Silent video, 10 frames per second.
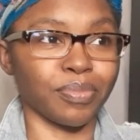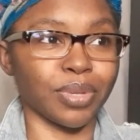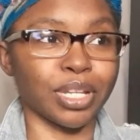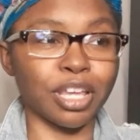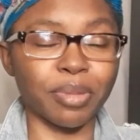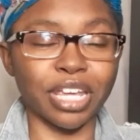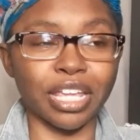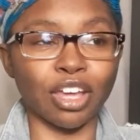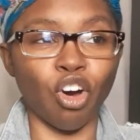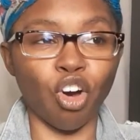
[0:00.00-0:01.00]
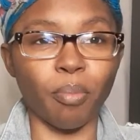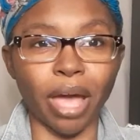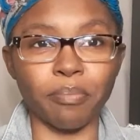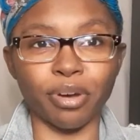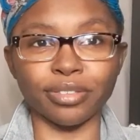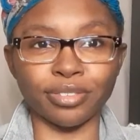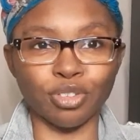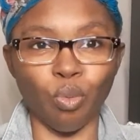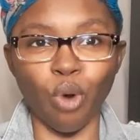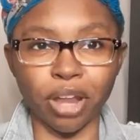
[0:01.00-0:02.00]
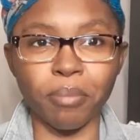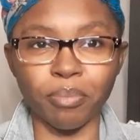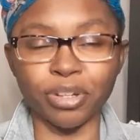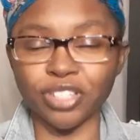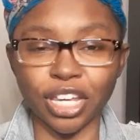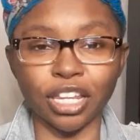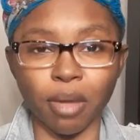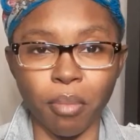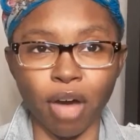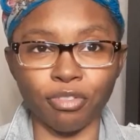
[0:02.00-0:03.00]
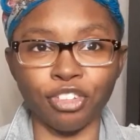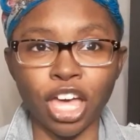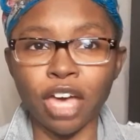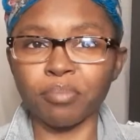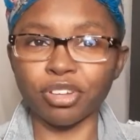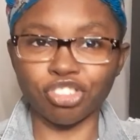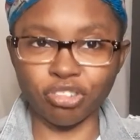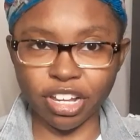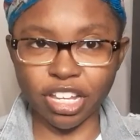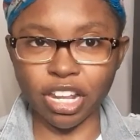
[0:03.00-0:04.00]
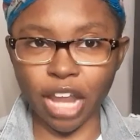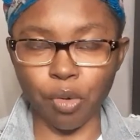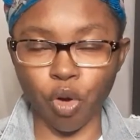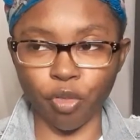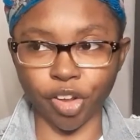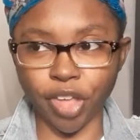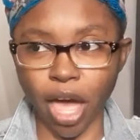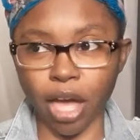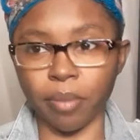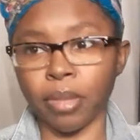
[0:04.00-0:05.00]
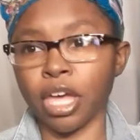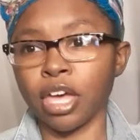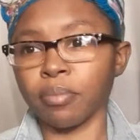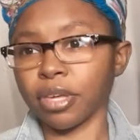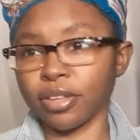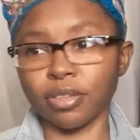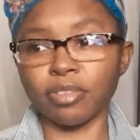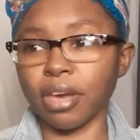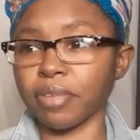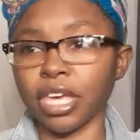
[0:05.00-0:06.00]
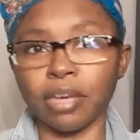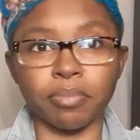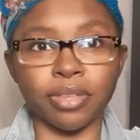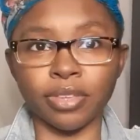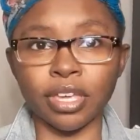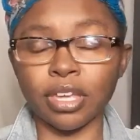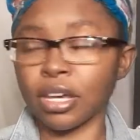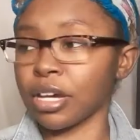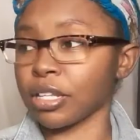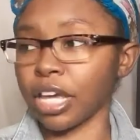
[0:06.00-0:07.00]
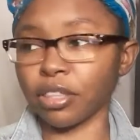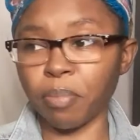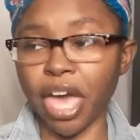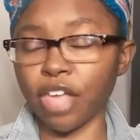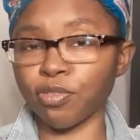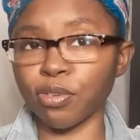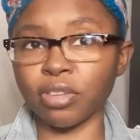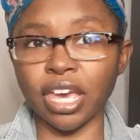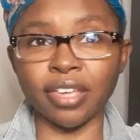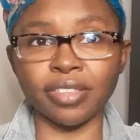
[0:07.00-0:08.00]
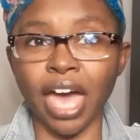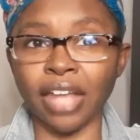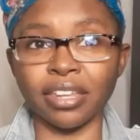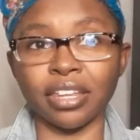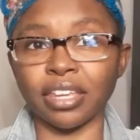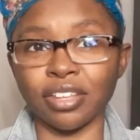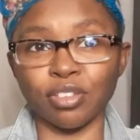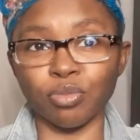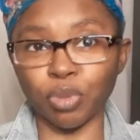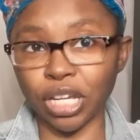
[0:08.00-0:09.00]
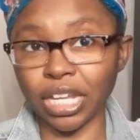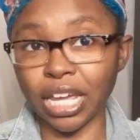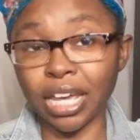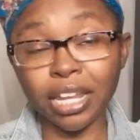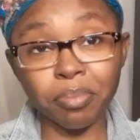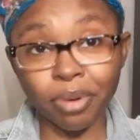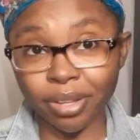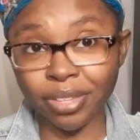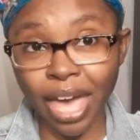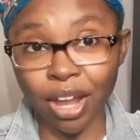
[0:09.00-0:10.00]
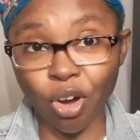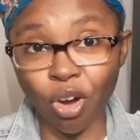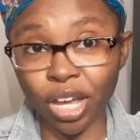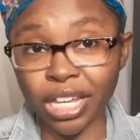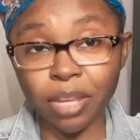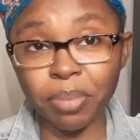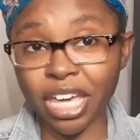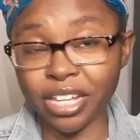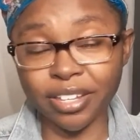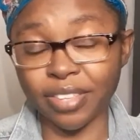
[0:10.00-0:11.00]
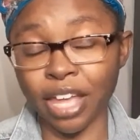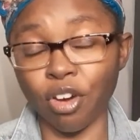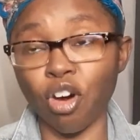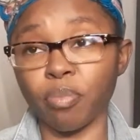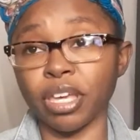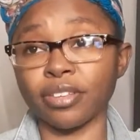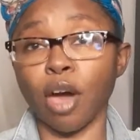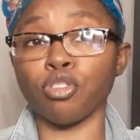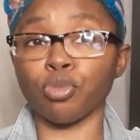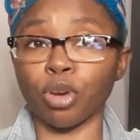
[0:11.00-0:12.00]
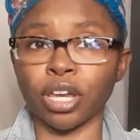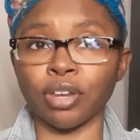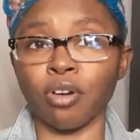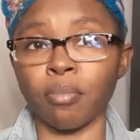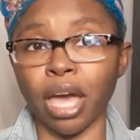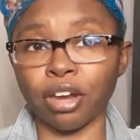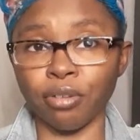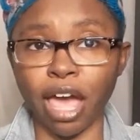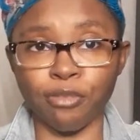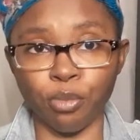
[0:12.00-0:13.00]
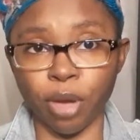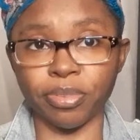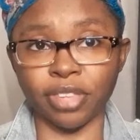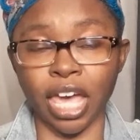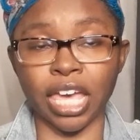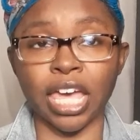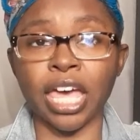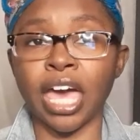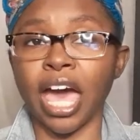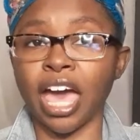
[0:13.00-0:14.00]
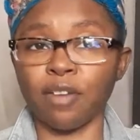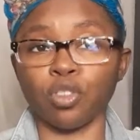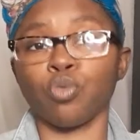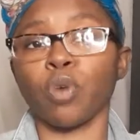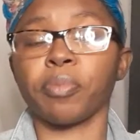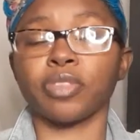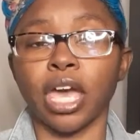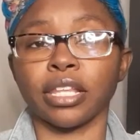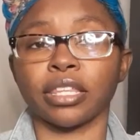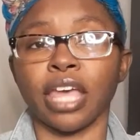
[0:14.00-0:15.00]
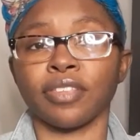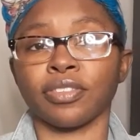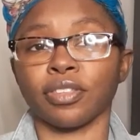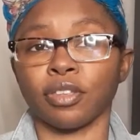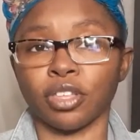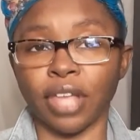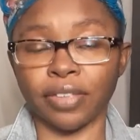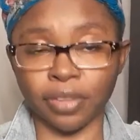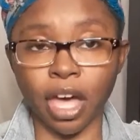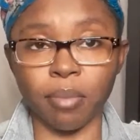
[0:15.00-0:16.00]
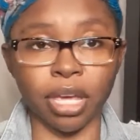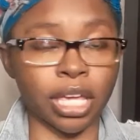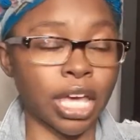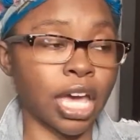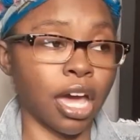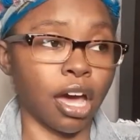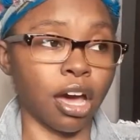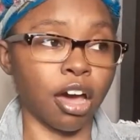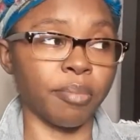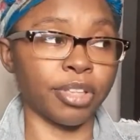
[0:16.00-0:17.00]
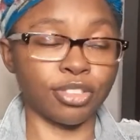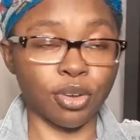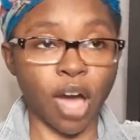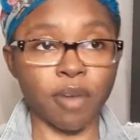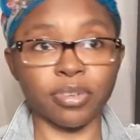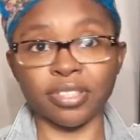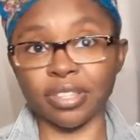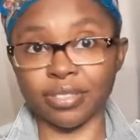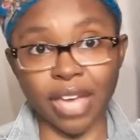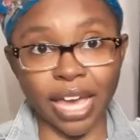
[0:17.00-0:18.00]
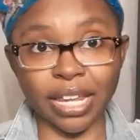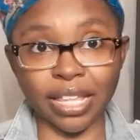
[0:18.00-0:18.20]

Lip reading: limiting all my books to one particular month, but stretching it out over time. Because sometimes I get busy. Like the past few days, I didn't get to read any books at all, any pages at all, because I was working on my craft website. I have a new website that's coming. And so I was designing